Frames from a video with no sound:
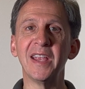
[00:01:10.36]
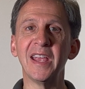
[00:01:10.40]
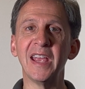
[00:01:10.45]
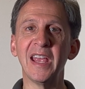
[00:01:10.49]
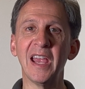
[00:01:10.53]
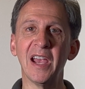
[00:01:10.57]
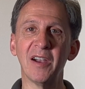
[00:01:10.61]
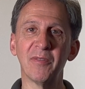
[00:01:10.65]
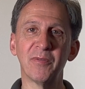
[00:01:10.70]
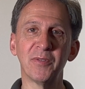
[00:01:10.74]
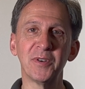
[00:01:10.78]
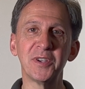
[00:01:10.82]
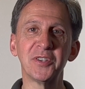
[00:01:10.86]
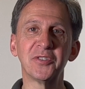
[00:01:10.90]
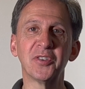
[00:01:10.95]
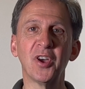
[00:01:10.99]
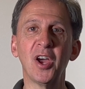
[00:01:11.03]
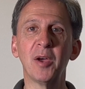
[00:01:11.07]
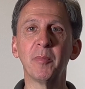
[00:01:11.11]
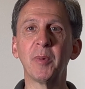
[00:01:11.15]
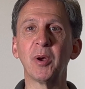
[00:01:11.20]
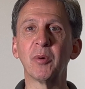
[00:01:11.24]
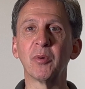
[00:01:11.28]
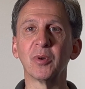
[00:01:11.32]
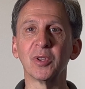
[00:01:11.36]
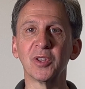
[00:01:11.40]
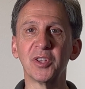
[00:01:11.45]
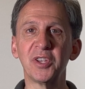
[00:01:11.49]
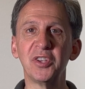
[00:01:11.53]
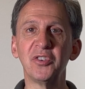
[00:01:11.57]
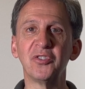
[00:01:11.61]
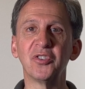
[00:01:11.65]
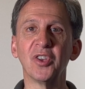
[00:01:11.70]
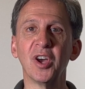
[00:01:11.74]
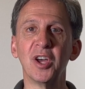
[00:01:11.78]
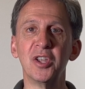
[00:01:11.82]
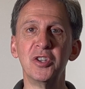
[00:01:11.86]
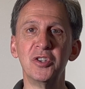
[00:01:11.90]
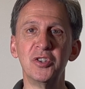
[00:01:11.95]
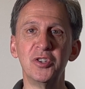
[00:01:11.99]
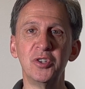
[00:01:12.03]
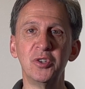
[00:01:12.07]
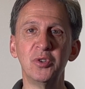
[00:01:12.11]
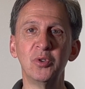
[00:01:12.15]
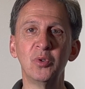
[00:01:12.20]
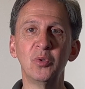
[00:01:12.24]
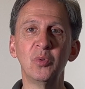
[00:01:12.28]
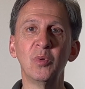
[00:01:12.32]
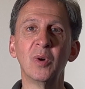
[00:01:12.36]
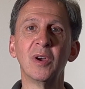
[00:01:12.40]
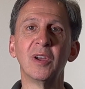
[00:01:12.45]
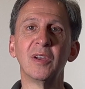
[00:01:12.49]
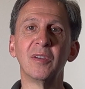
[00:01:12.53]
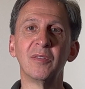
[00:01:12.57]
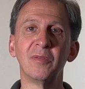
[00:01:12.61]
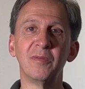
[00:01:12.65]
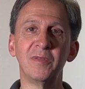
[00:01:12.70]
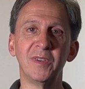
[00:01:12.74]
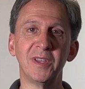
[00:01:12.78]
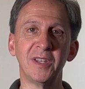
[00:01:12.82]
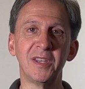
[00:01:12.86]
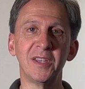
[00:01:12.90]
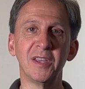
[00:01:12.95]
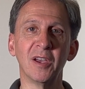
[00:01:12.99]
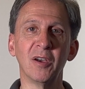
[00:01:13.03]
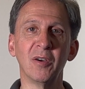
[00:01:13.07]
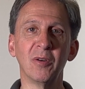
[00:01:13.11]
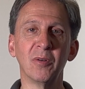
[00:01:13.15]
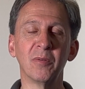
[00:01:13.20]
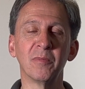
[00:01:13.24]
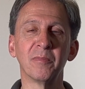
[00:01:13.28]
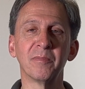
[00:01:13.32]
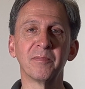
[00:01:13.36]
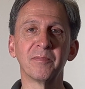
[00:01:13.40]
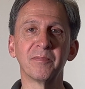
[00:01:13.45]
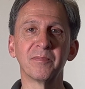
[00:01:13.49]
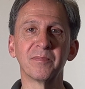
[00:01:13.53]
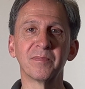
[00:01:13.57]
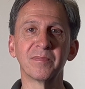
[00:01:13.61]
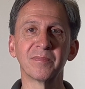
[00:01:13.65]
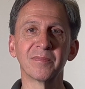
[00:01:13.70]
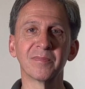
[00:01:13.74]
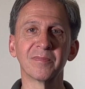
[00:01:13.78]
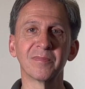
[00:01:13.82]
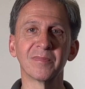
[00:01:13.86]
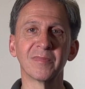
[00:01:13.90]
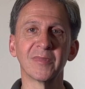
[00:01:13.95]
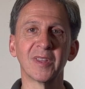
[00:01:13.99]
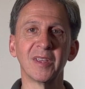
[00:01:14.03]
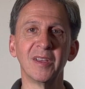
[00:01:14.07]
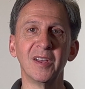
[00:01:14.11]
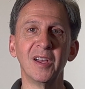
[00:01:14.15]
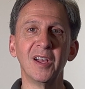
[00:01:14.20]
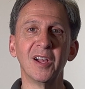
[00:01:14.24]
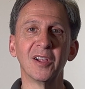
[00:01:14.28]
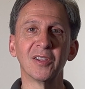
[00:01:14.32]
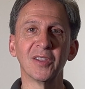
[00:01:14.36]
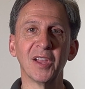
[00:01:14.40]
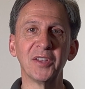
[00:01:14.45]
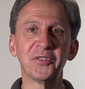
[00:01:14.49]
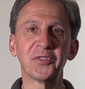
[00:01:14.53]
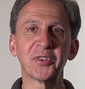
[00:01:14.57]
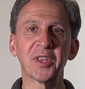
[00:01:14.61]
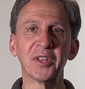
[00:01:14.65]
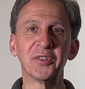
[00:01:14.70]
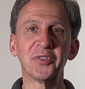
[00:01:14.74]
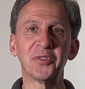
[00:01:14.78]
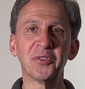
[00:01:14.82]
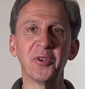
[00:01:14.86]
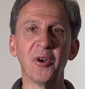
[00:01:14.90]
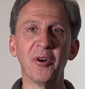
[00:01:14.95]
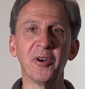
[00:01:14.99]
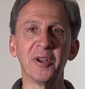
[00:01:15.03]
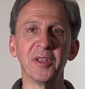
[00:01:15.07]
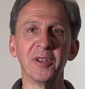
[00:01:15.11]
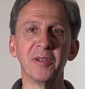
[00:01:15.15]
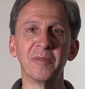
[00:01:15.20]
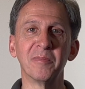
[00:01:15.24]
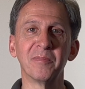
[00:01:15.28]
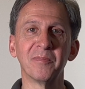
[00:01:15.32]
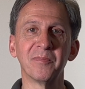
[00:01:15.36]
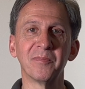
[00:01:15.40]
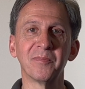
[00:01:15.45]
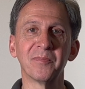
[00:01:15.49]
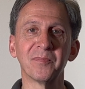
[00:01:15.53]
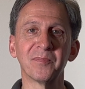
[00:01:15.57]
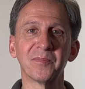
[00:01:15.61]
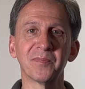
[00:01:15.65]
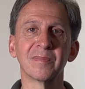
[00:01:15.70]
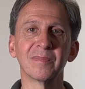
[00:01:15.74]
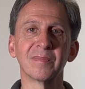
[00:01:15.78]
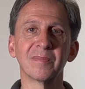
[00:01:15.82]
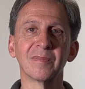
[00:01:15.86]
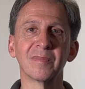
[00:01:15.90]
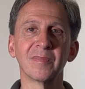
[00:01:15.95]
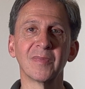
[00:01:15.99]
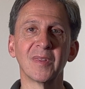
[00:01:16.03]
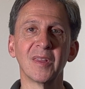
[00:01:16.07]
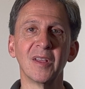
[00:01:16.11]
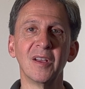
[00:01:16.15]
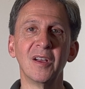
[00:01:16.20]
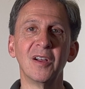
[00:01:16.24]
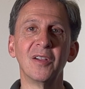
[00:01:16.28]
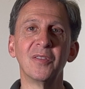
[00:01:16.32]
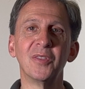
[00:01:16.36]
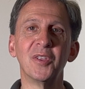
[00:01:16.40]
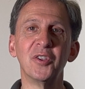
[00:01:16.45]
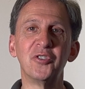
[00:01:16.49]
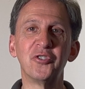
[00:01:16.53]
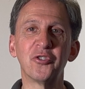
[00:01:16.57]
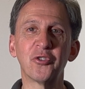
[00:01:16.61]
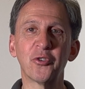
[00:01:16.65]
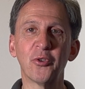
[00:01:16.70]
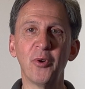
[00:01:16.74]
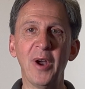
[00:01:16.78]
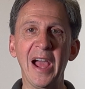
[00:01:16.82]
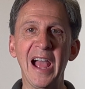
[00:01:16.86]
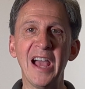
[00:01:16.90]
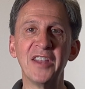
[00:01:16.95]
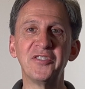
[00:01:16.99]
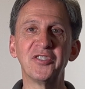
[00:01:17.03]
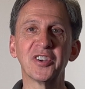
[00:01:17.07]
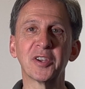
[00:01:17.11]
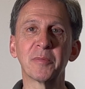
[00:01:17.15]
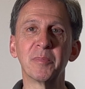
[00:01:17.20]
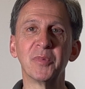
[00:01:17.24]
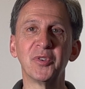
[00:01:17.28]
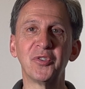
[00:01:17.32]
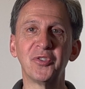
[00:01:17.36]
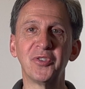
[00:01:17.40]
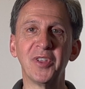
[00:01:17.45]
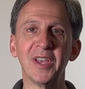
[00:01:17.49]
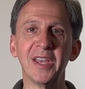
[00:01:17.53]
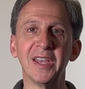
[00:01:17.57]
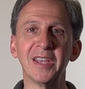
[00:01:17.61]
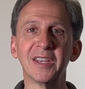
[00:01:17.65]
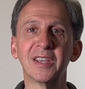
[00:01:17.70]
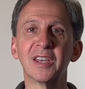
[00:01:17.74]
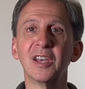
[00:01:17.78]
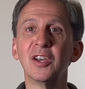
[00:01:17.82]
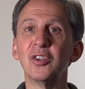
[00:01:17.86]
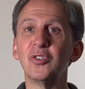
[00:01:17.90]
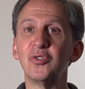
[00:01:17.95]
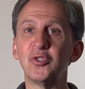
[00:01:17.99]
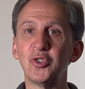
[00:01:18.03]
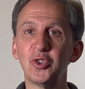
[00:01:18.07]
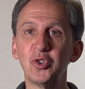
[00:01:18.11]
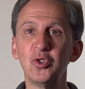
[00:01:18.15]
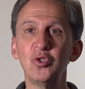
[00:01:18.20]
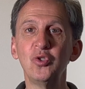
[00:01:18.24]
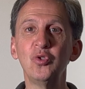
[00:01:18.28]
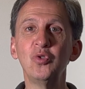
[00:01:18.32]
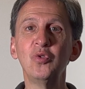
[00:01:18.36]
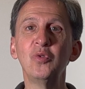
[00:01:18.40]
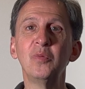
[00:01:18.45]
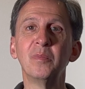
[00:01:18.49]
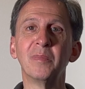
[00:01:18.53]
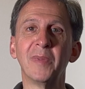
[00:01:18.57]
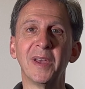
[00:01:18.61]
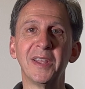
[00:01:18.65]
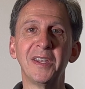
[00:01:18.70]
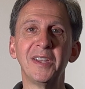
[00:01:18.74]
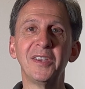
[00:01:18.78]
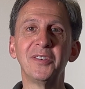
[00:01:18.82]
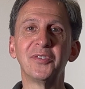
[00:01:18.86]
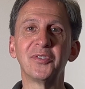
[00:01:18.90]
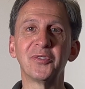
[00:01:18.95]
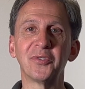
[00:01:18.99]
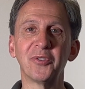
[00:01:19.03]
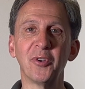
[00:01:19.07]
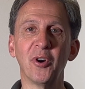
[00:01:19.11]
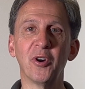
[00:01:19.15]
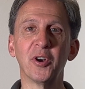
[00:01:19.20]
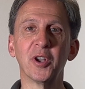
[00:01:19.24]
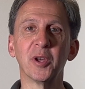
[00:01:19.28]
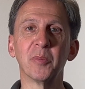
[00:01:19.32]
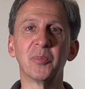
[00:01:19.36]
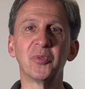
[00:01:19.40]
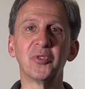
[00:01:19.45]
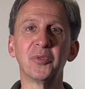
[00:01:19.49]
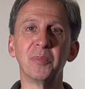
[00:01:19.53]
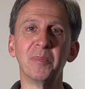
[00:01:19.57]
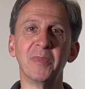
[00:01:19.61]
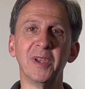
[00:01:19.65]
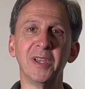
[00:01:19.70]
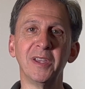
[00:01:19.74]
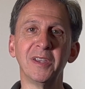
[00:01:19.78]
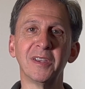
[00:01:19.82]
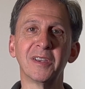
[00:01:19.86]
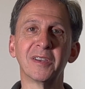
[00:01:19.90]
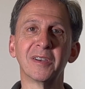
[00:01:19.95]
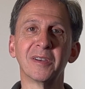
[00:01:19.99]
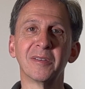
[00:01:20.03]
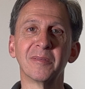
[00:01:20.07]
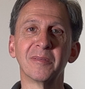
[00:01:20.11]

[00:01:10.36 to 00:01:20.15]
every time I release a new video. Let's get started. The tragic mistake too many startups make.